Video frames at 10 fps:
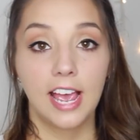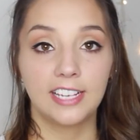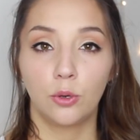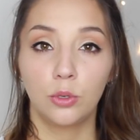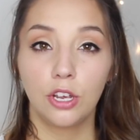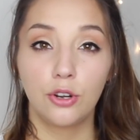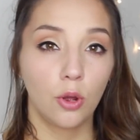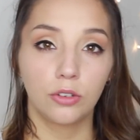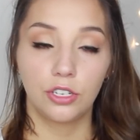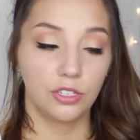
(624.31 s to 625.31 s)
It's also
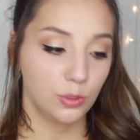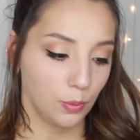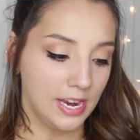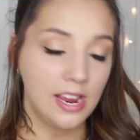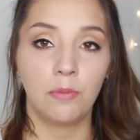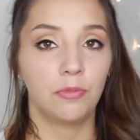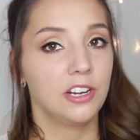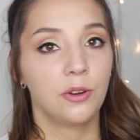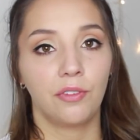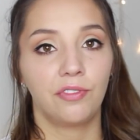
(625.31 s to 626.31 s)
not too sweet. I'm
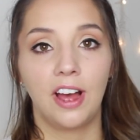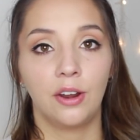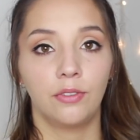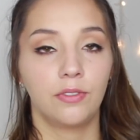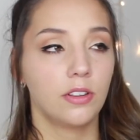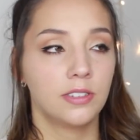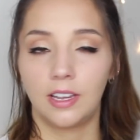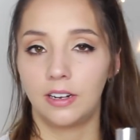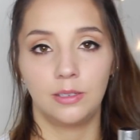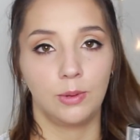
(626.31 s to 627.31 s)
really not a fan of
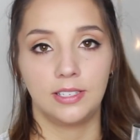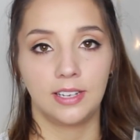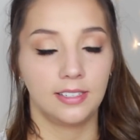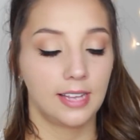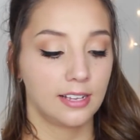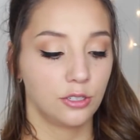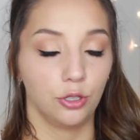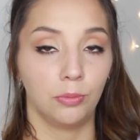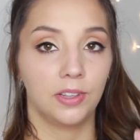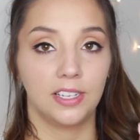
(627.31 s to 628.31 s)
sickly sweet scents at
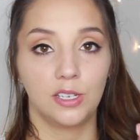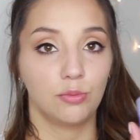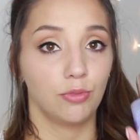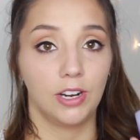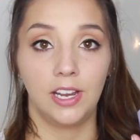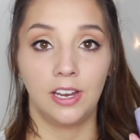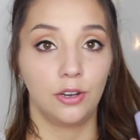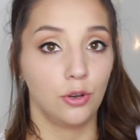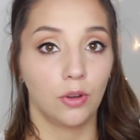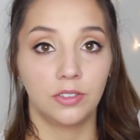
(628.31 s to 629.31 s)
all, but this is really
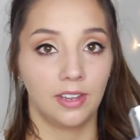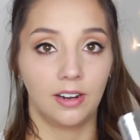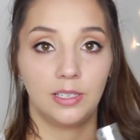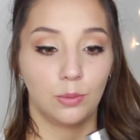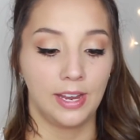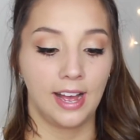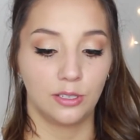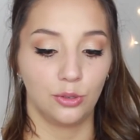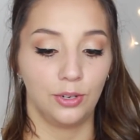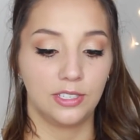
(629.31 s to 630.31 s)
not sickly sweet
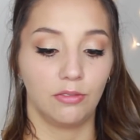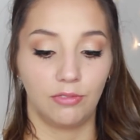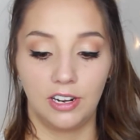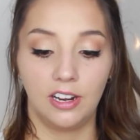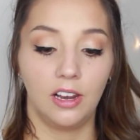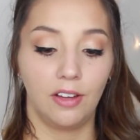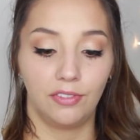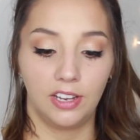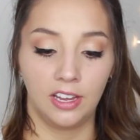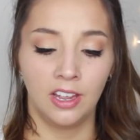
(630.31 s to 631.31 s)
at all. It's a really
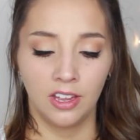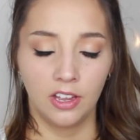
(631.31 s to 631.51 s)
lovely,